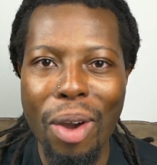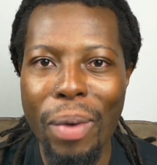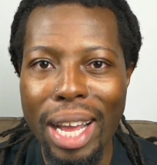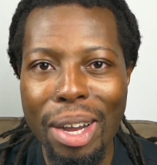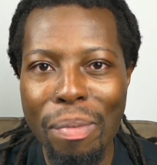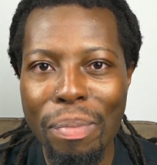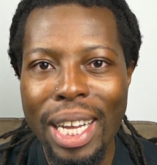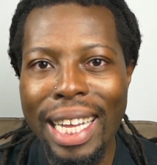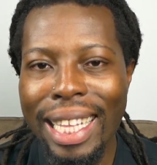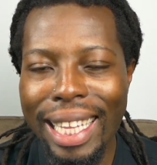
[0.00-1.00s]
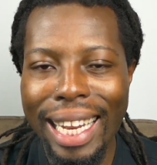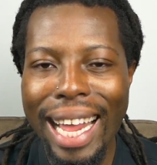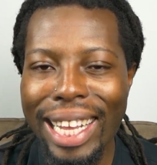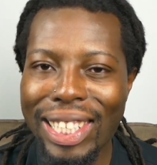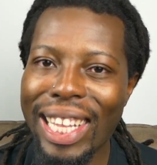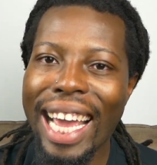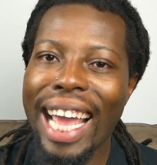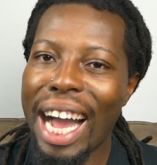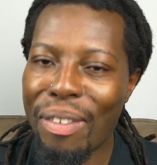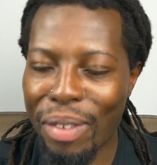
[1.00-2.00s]
I wake up the next
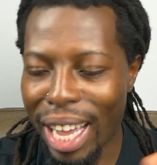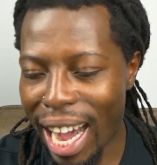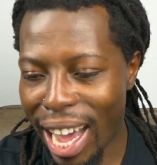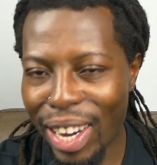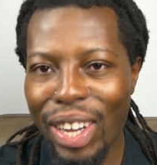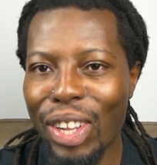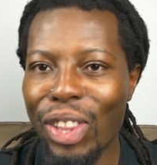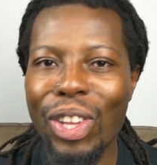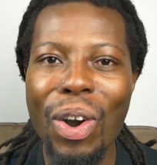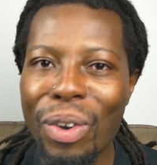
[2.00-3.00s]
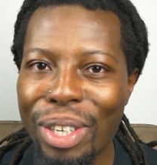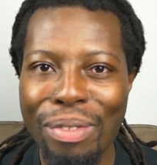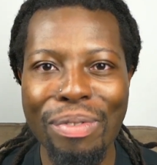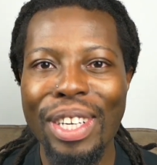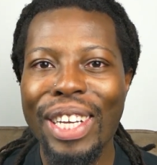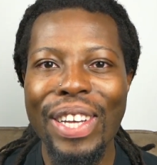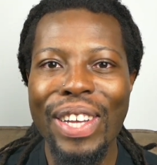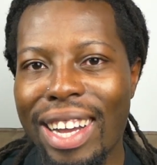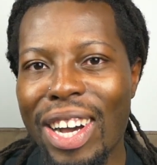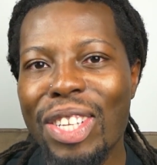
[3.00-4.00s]
day, I've got a load of
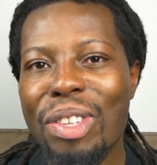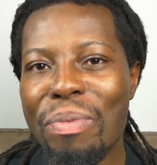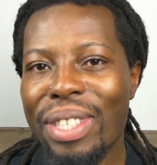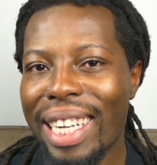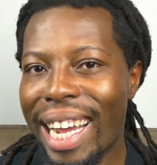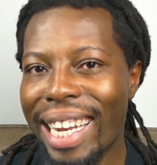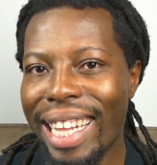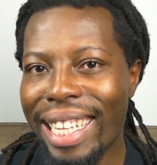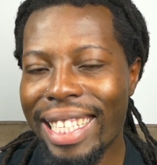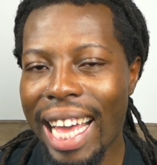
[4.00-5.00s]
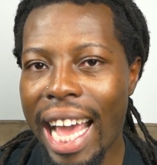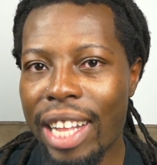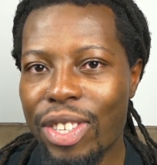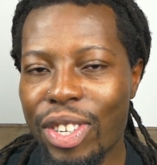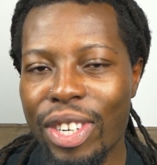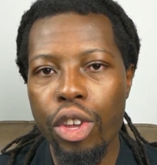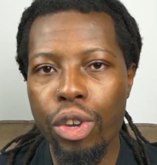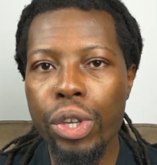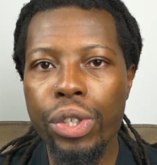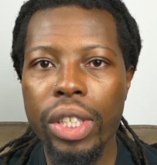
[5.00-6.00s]
customers that I needed to answer.
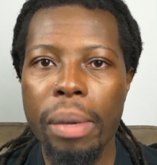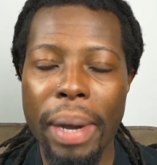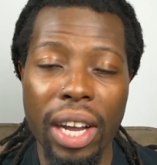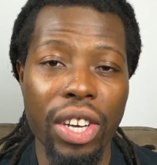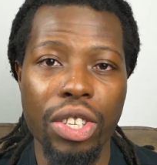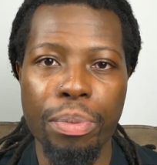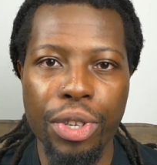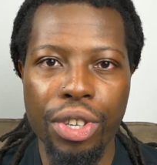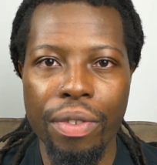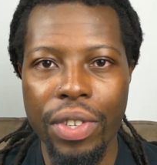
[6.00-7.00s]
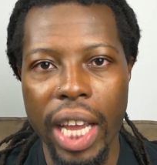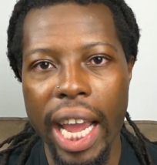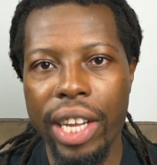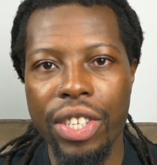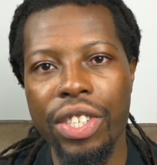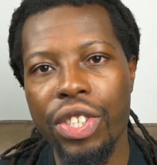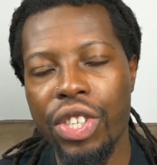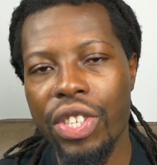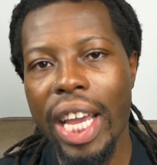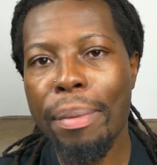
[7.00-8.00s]
Usually my customer service agent,
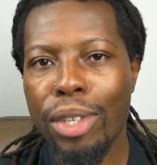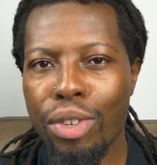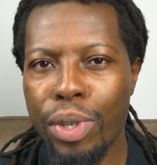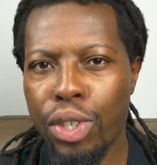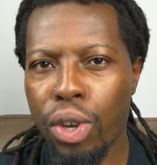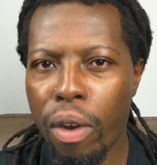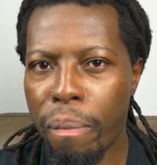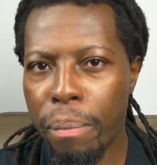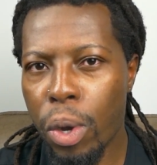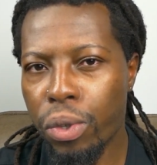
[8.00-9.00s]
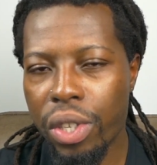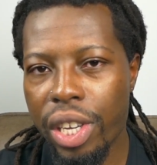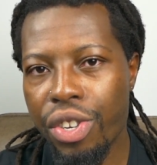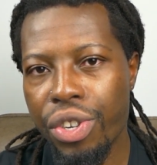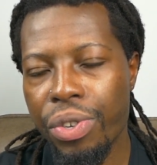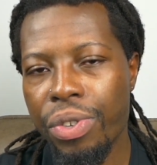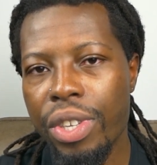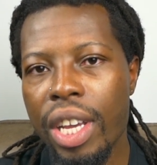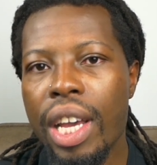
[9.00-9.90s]
she's able to resolve most issues,